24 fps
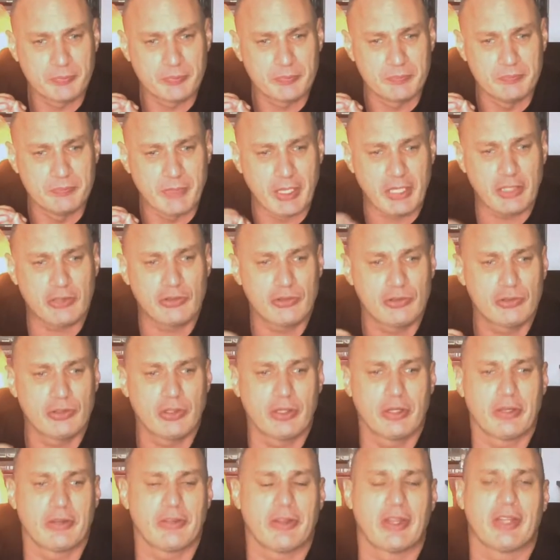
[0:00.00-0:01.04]
make
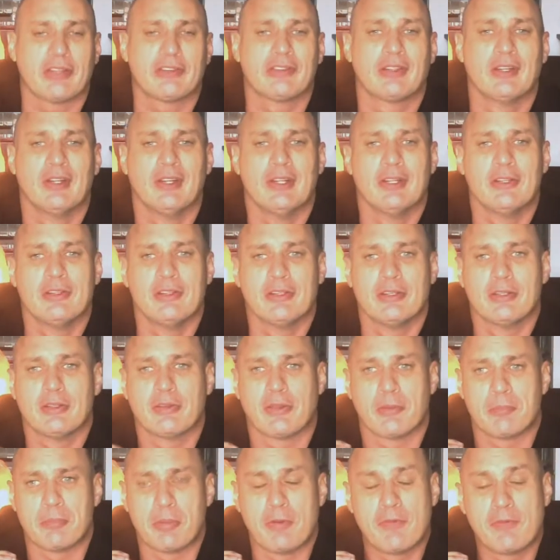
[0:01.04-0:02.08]
sure that
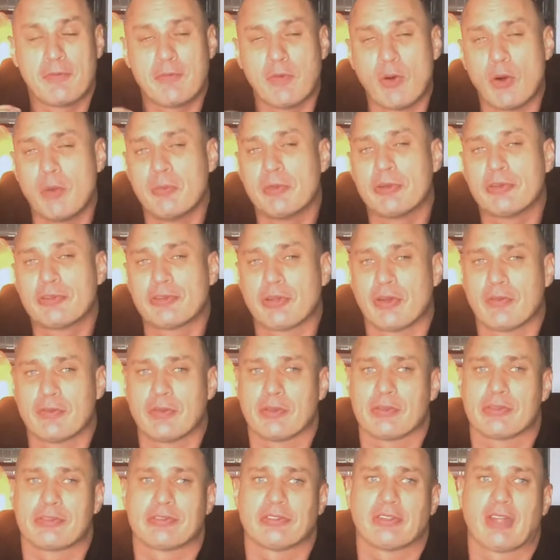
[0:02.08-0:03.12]
the performance of
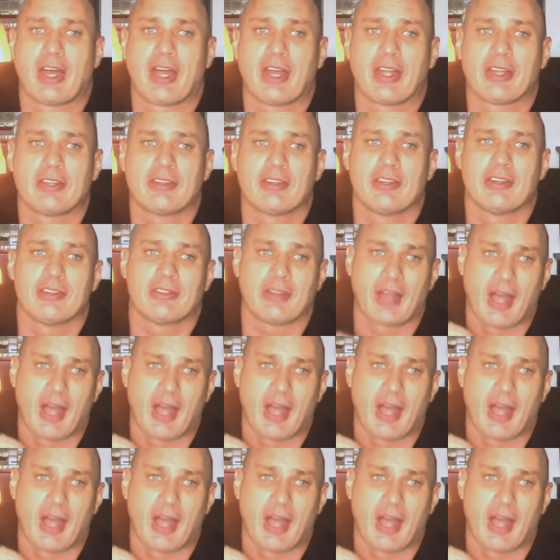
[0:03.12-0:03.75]
your site is a